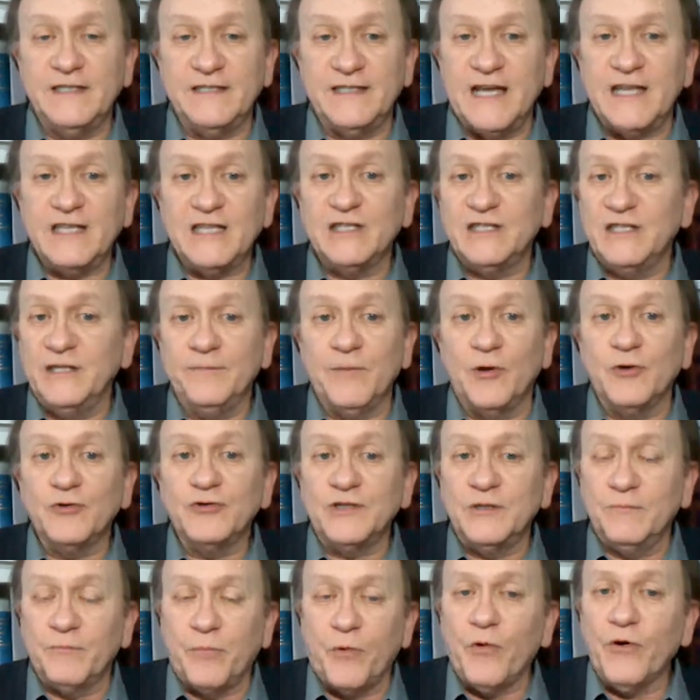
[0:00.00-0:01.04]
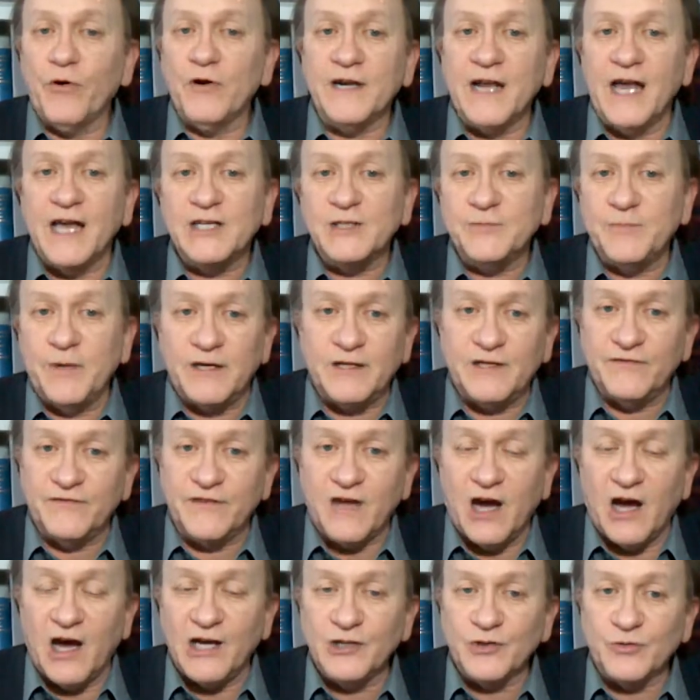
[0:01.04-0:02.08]
and that's the most important aspect of
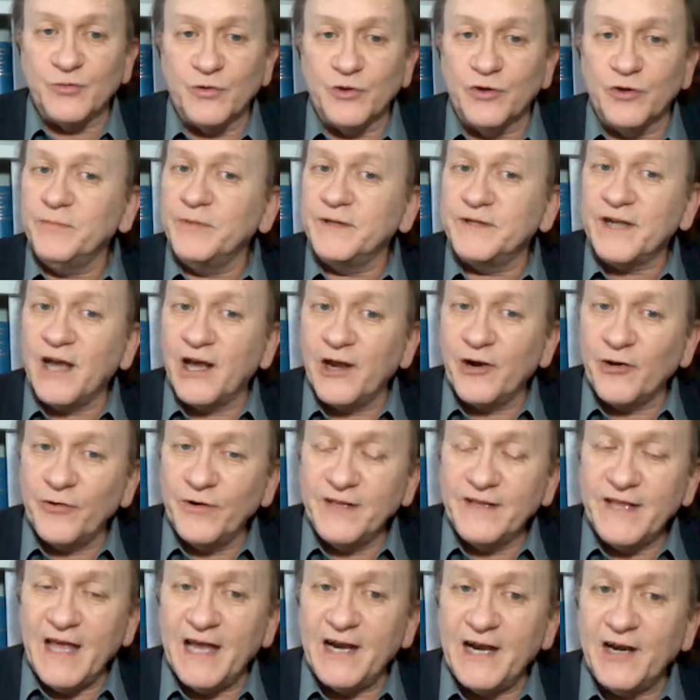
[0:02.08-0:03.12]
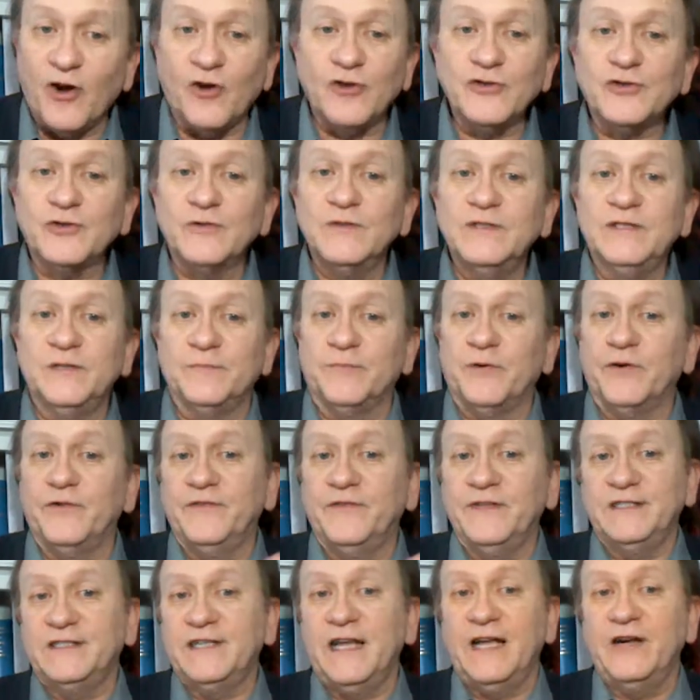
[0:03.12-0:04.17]
God's Word, but not only that, it also is the
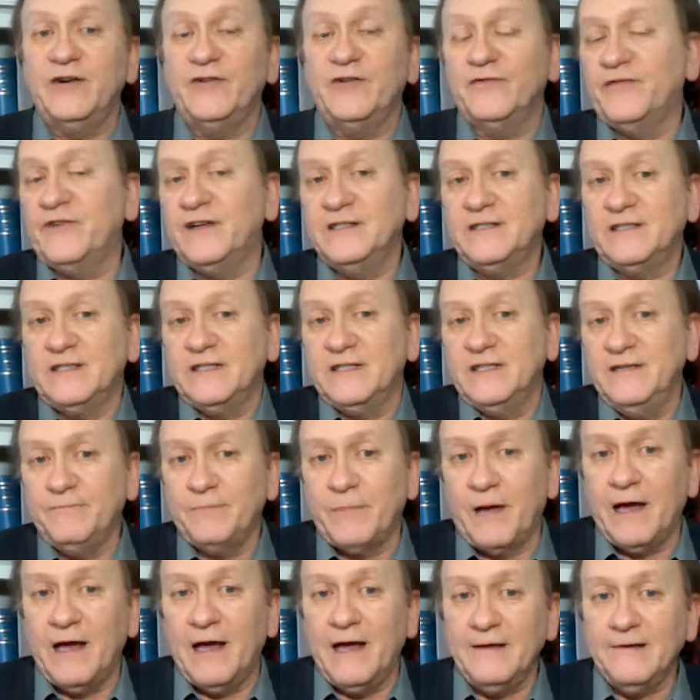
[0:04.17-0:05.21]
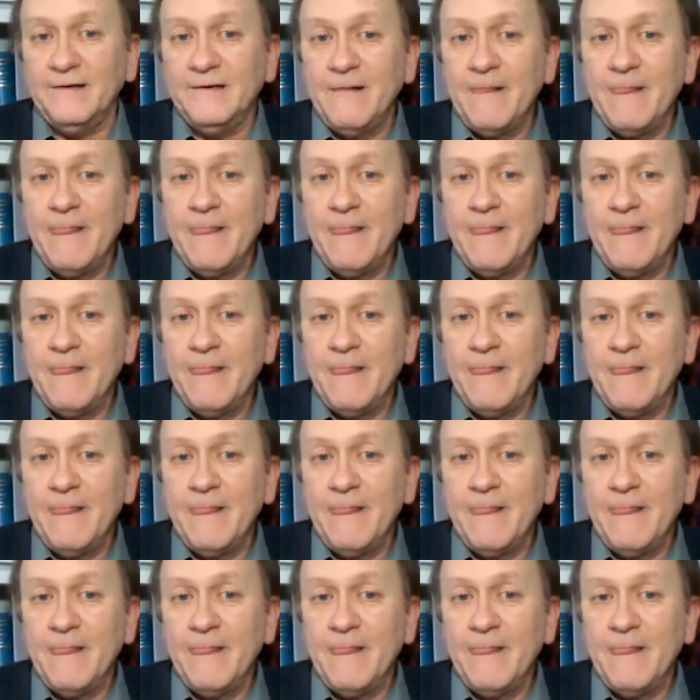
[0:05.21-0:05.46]
perfect standard for us to live by.